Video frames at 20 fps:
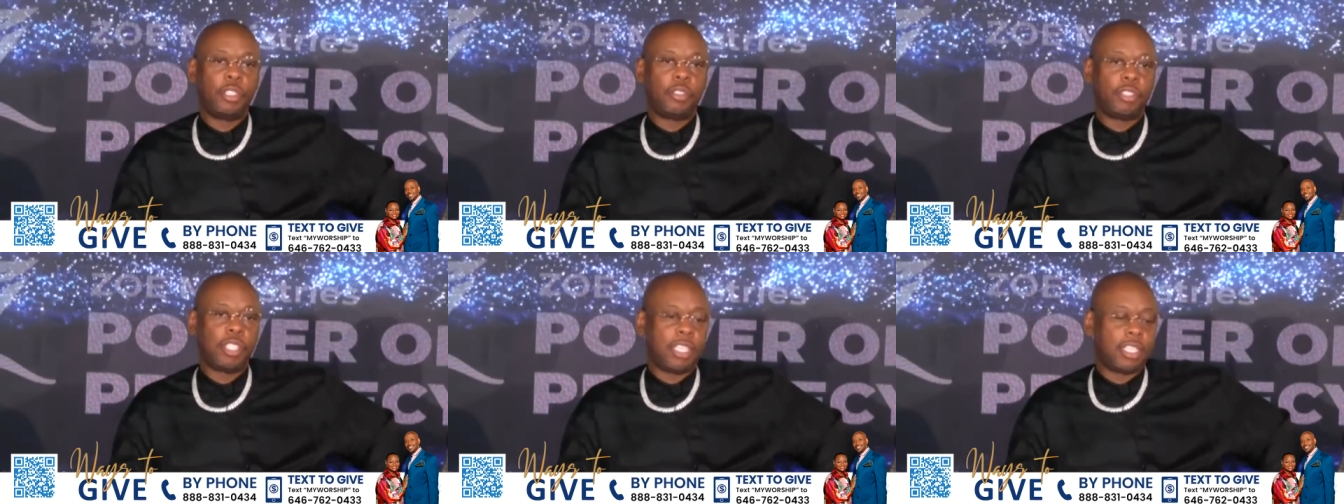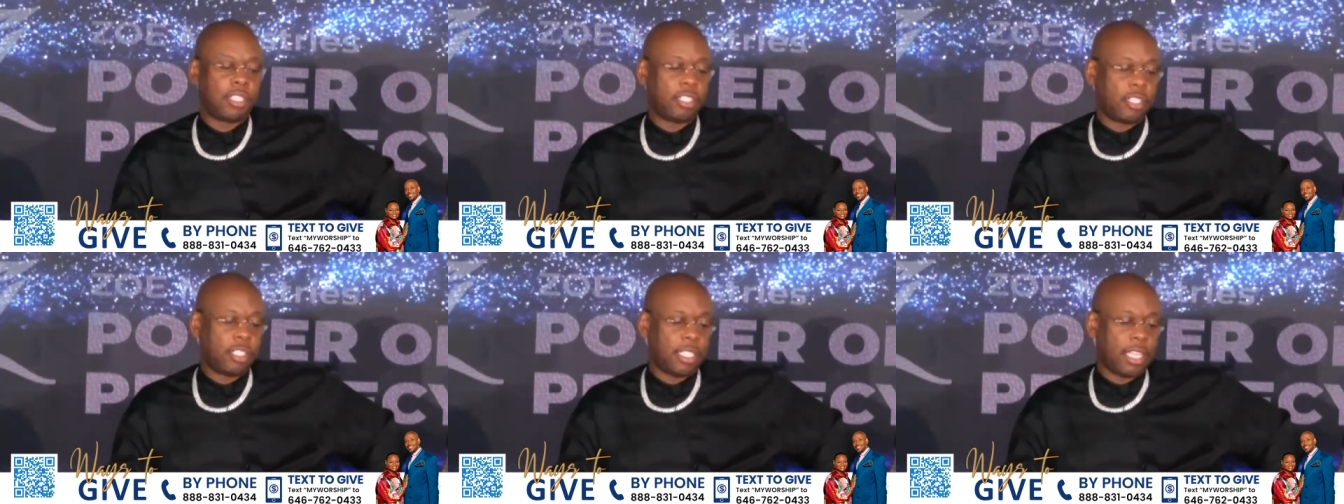
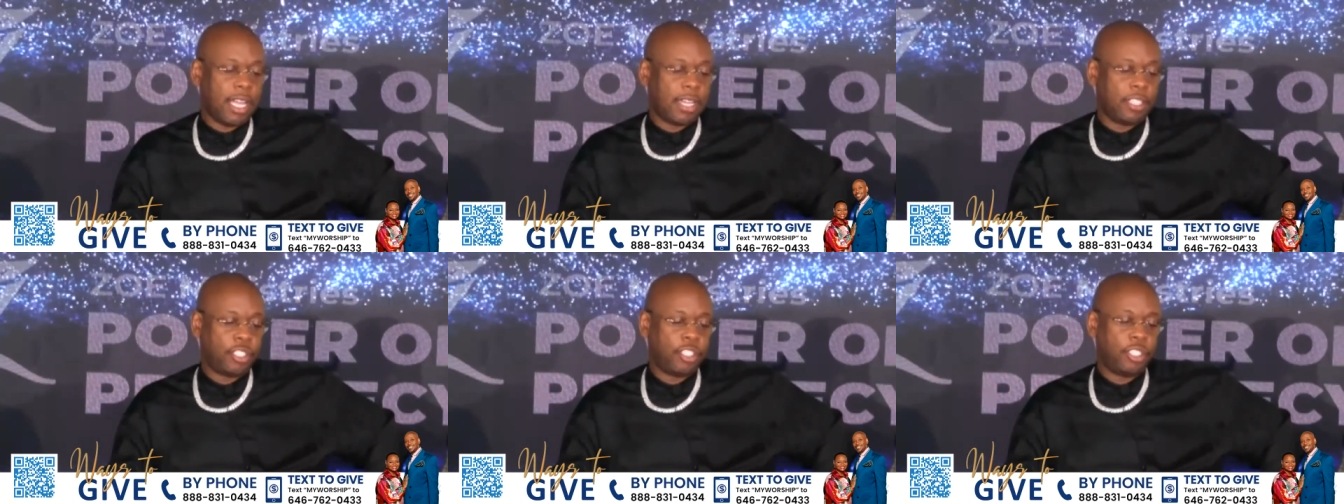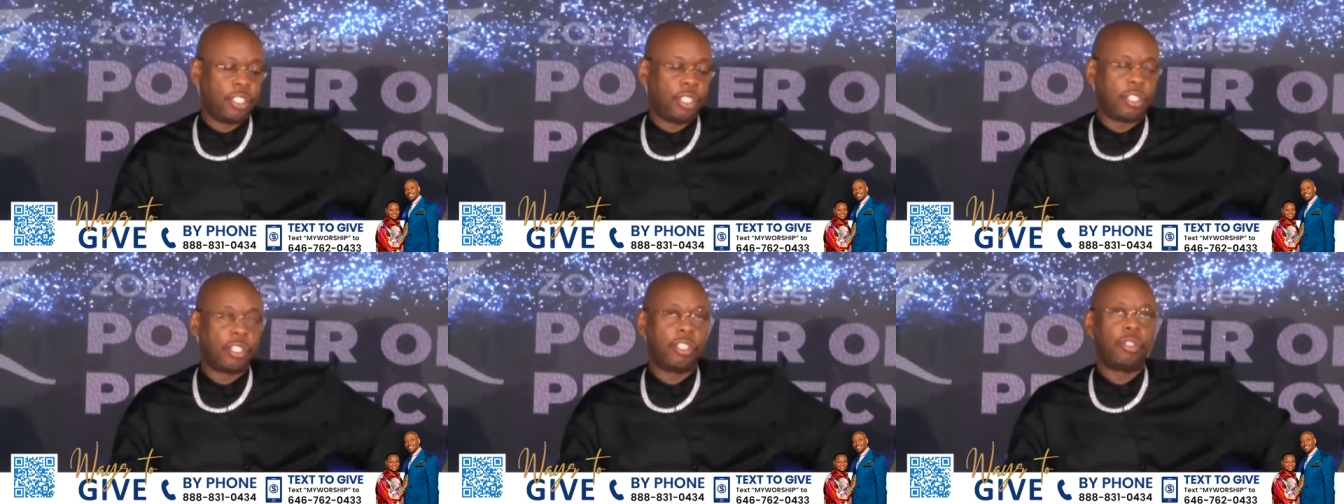taken a lot of
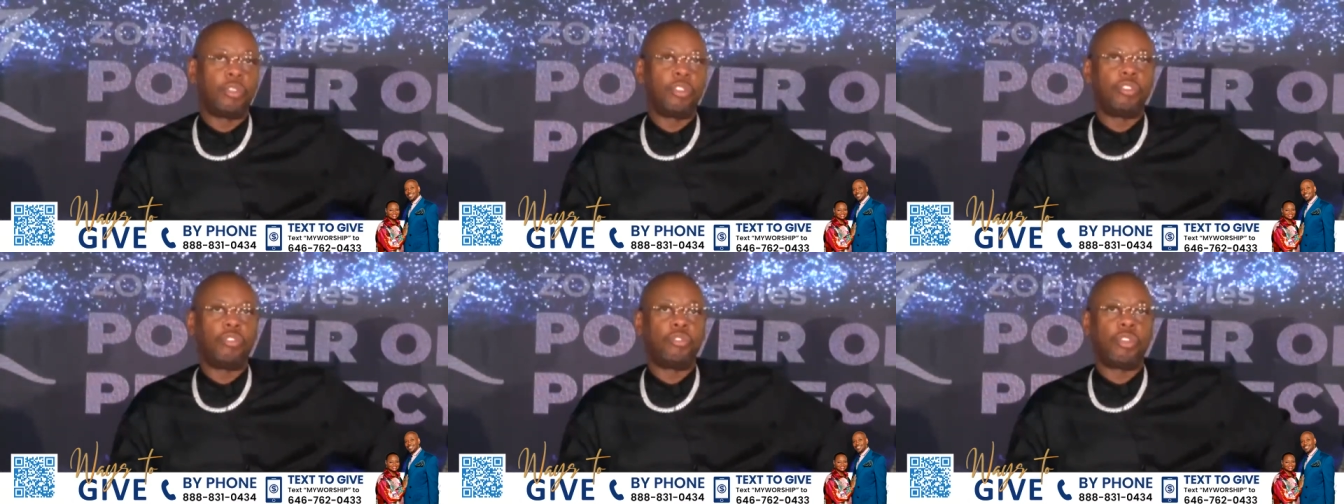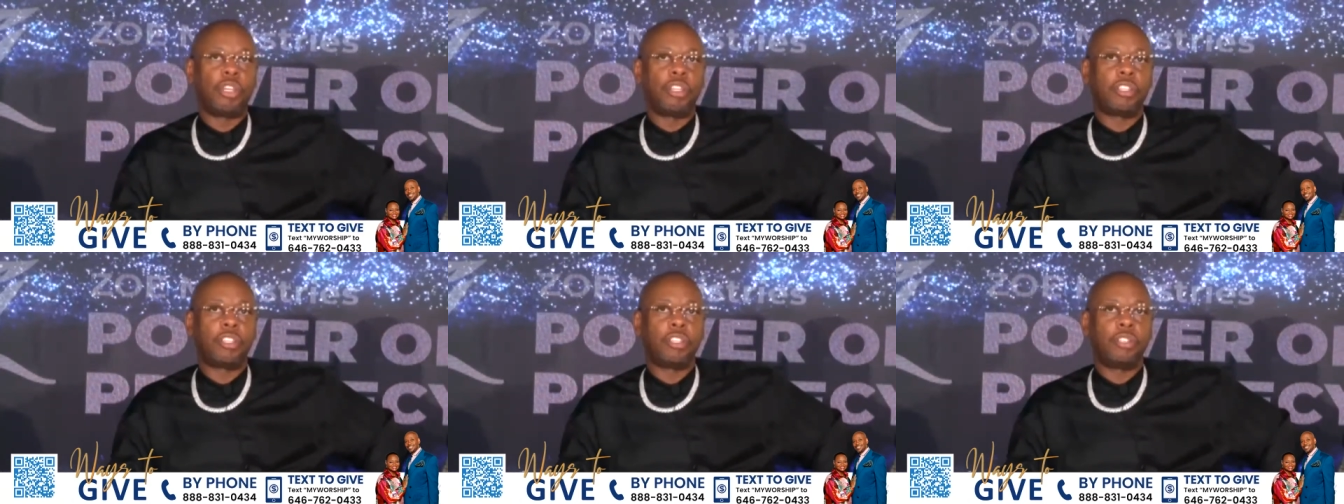sugar, you're a
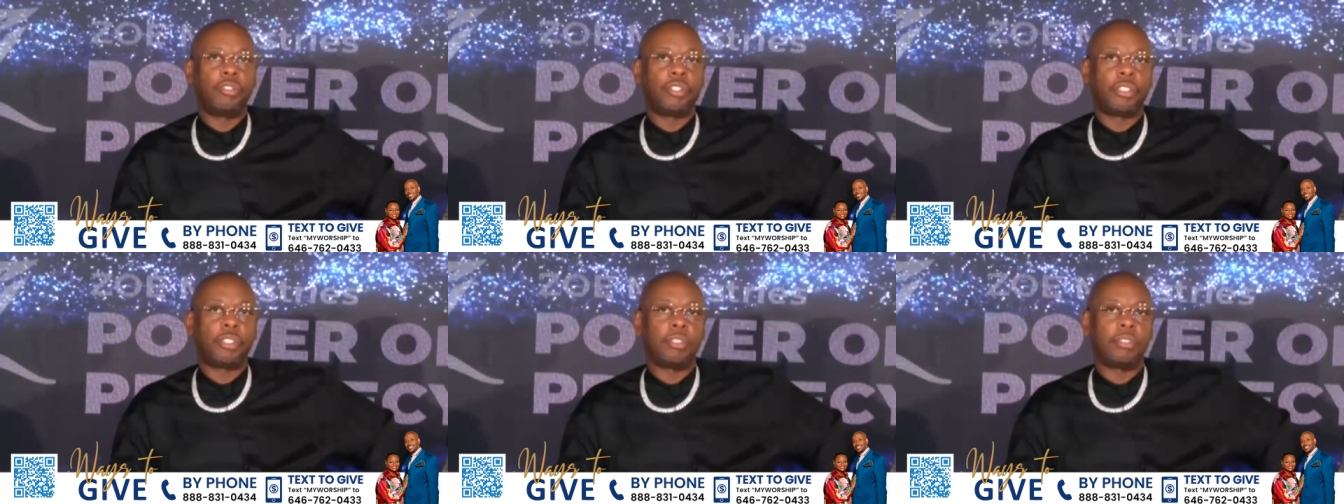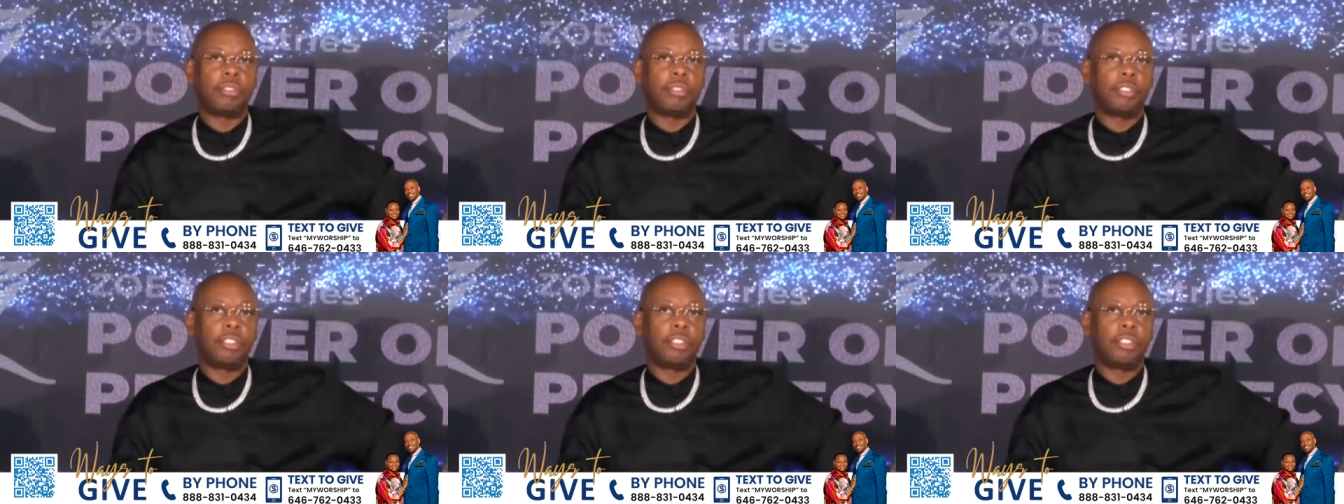drug user.